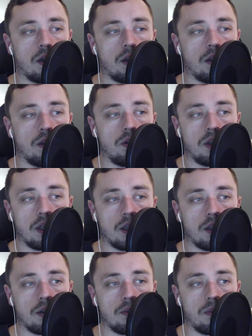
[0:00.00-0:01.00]
you
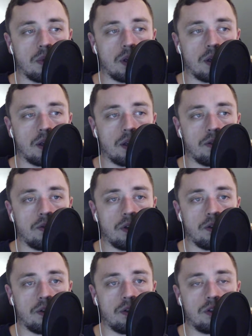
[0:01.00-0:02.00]
can,
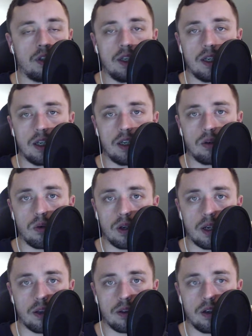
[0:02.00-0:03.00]
if you see any
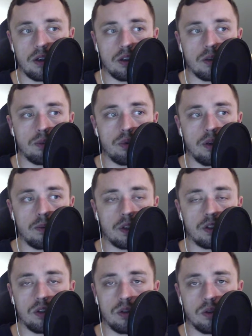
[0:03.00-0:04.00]
coin out there, you can pretty
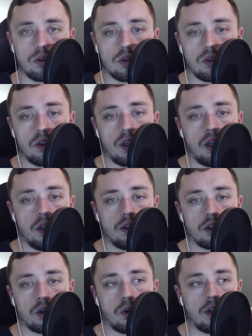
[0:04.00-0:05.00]
much Google
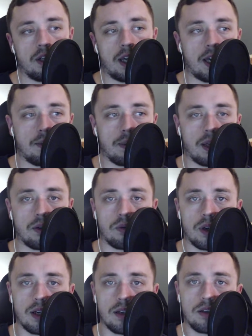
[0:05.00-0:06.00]
the coin name and
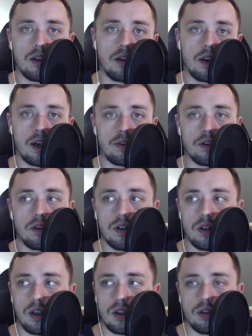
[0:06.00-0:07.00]
Reddit after
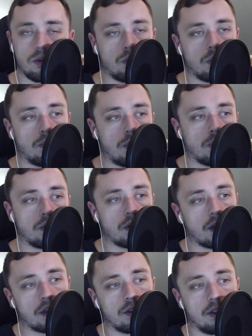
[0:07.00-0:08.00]
it, and you will most
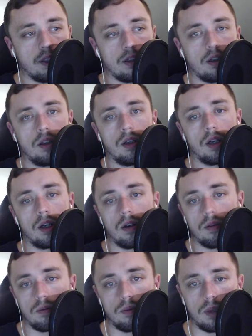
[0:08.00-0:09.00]
likely
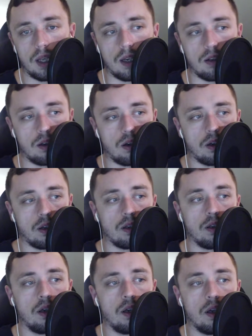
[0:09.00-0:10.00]
land
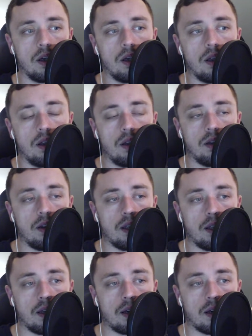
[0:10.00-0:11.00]
on
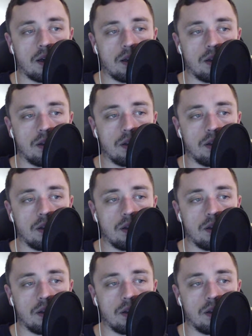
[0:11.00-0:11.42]
the